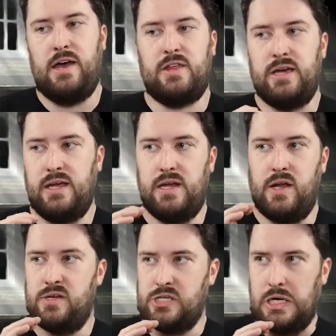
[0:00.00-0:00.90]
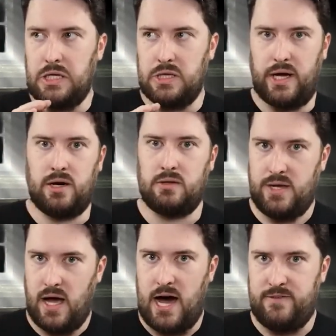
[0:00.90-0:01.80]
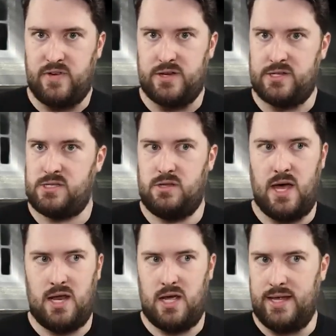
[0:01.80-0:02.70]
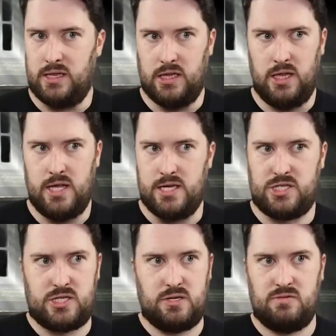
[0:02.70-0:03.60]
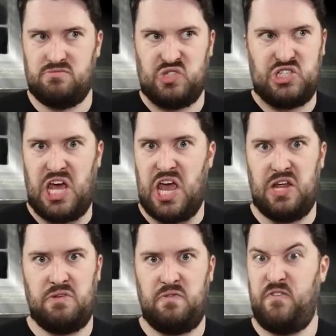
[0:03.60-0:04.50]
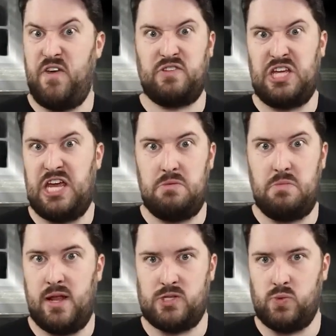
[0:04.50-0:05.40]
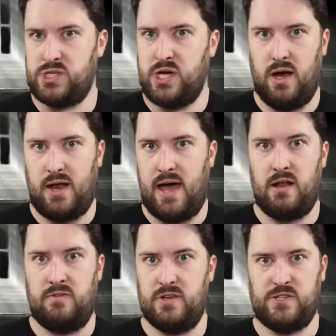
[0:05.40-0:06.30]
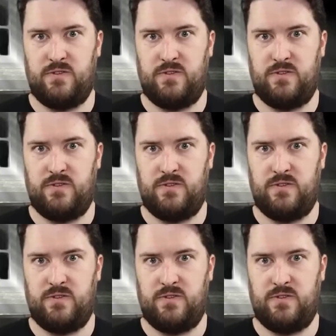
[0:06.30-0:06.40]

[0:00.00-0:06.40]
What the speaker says: think it is glaringly obvious that at least 10-15 minutes was cut out of this